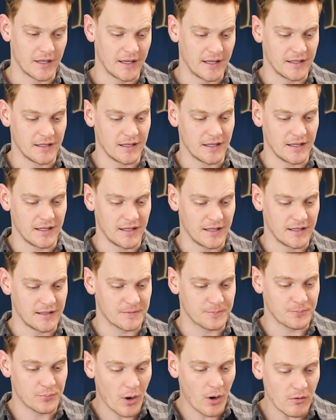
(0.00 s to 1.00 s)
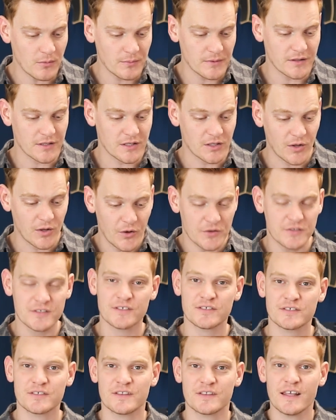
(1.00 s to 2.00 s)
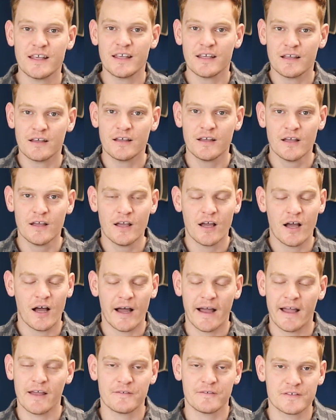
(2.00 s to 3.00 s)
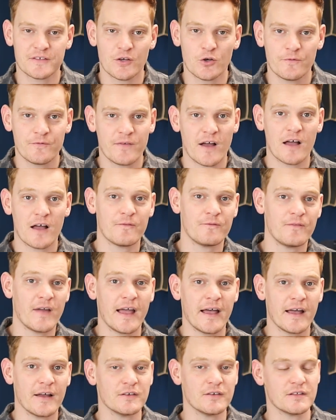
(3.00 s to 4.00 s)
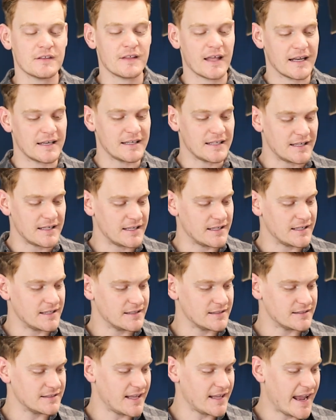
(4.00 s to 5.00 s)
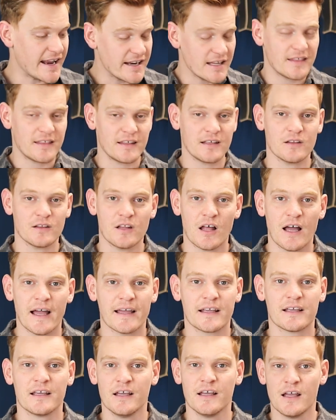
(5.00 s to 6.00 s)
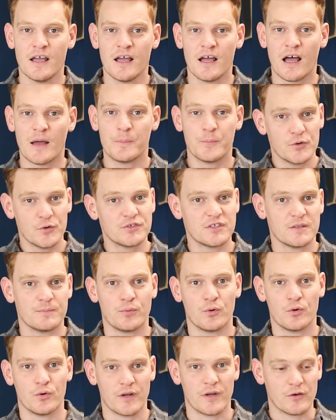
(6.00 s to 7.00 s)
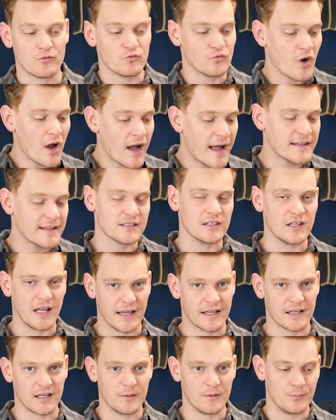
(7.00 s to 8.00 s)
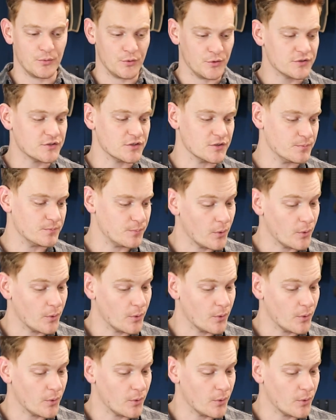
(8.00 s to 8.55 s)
It is probably the closest thing I've so far found that is anything like a boosted board and rides like a boosted